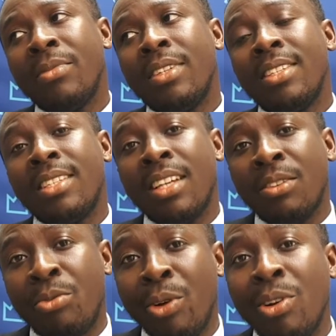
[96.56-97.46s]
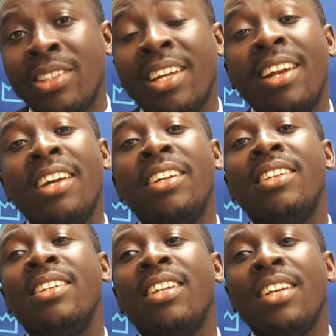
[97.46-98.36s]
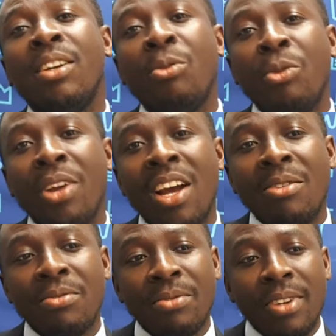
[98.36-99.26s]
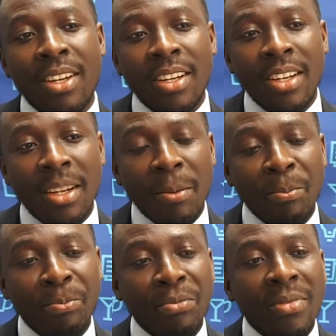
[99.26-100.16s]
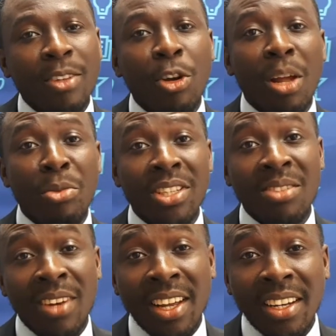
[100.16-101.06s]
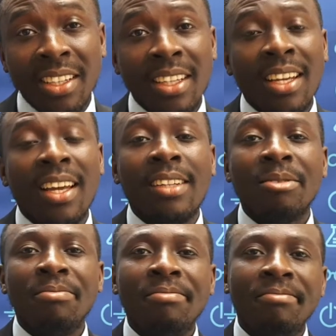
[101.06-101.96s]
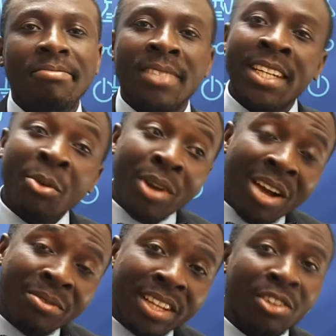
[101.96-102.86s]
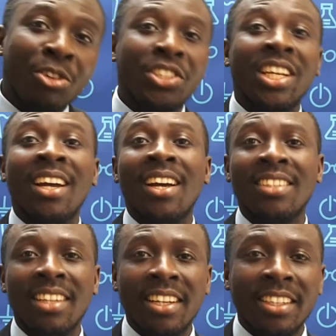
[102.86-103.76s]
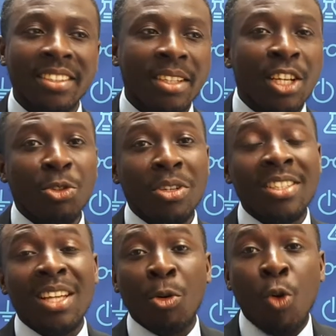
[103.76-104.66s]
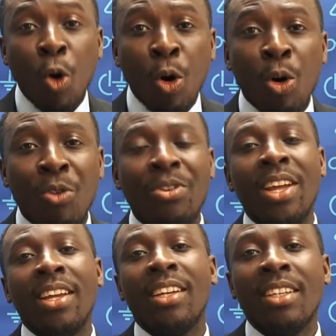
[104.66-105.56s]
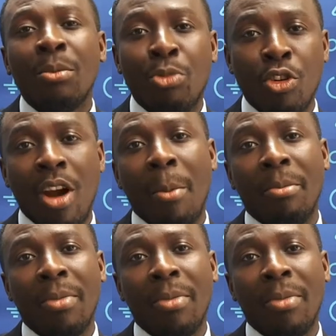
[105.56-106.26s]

self-regulated learning, we have collaborative learning, and then we have technology-enhanced learning. So this is the core of the program.